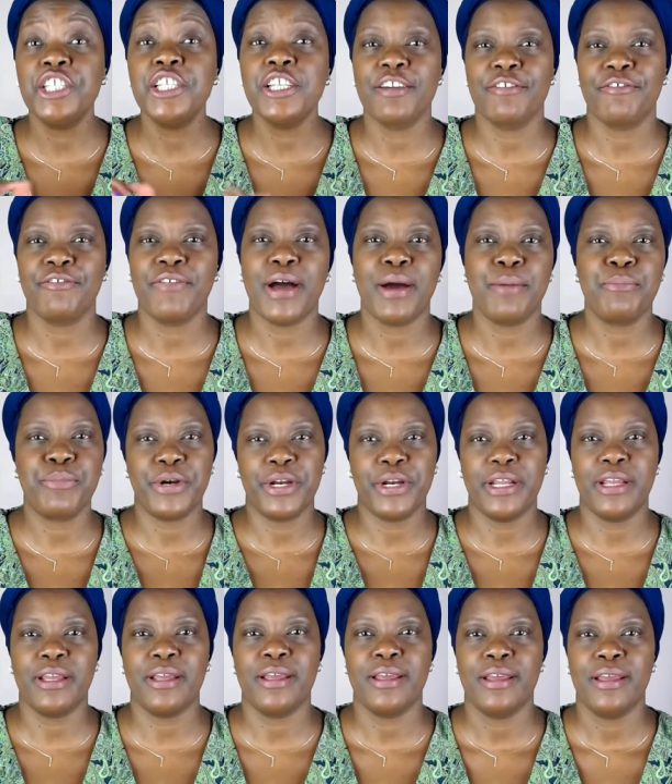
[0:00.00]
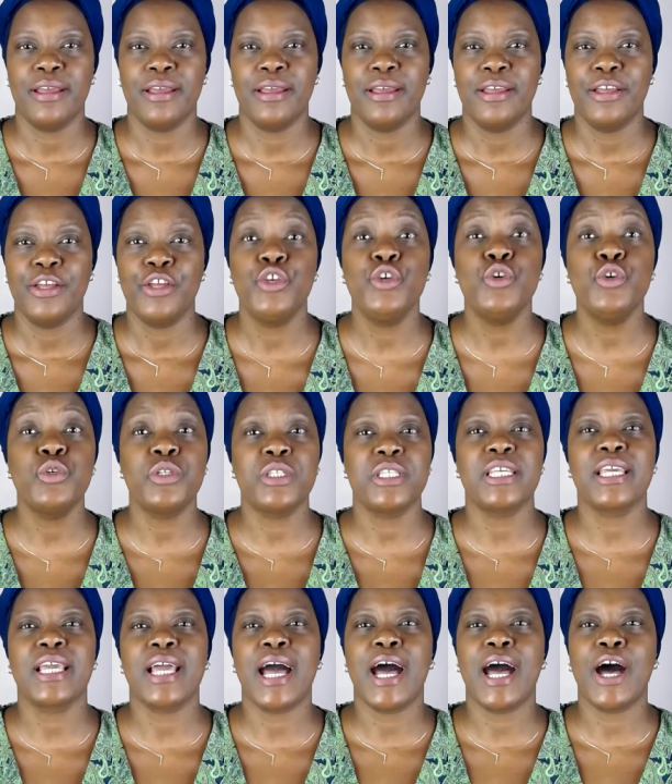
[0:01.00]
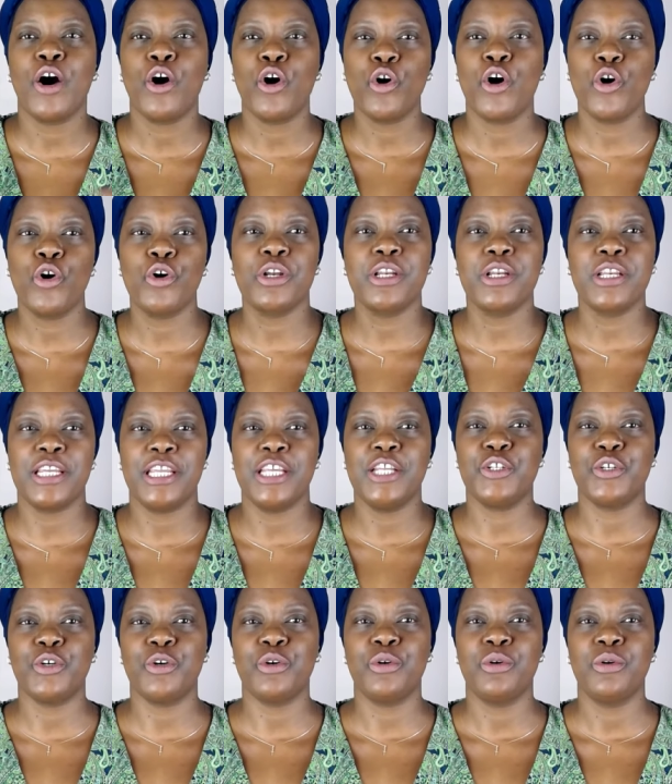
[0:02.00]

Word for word: fabric using a hot needle,